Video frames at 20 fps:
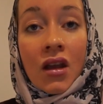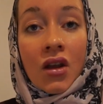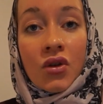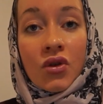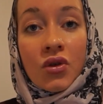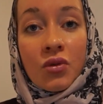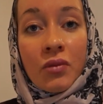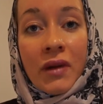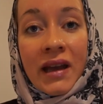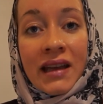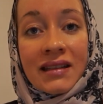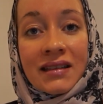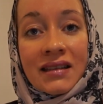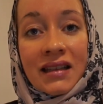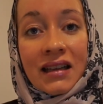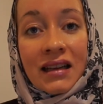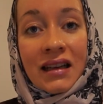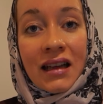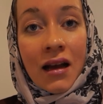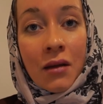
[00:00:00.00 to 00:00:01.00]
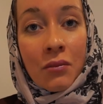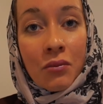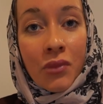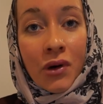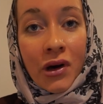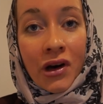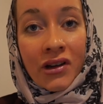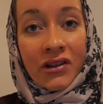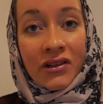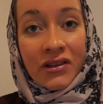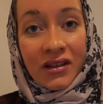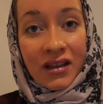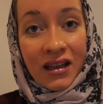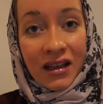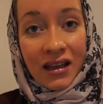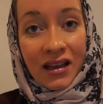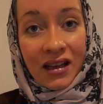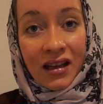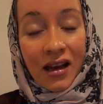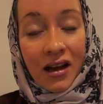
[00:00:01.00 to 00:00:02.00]
you're basically
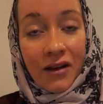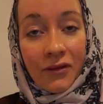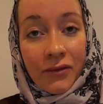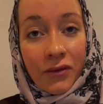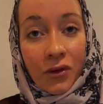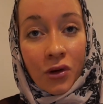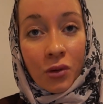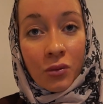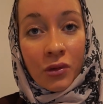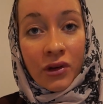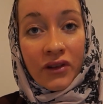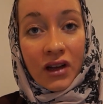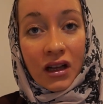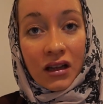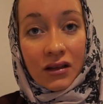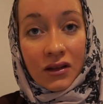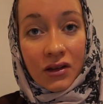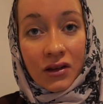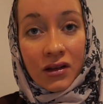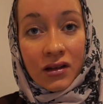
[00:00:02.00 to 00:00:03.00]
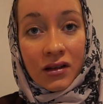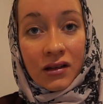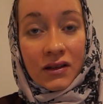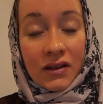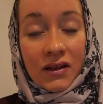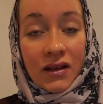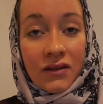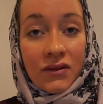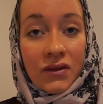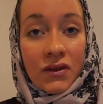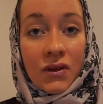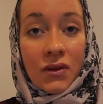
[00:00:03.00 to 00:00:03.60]
abandoning a form of alternative